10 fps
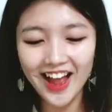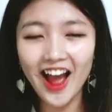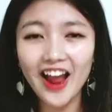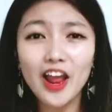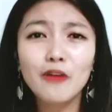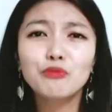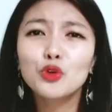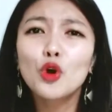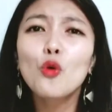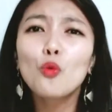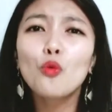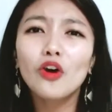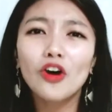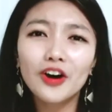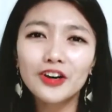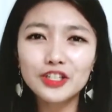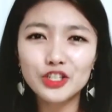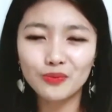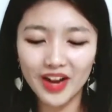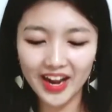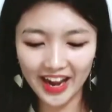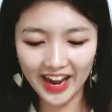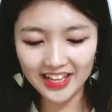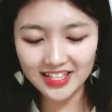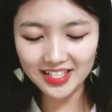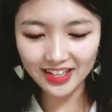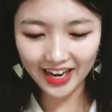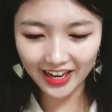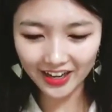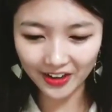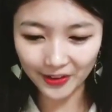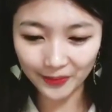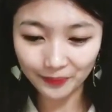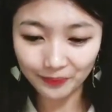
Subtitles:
I have to wash my hands later.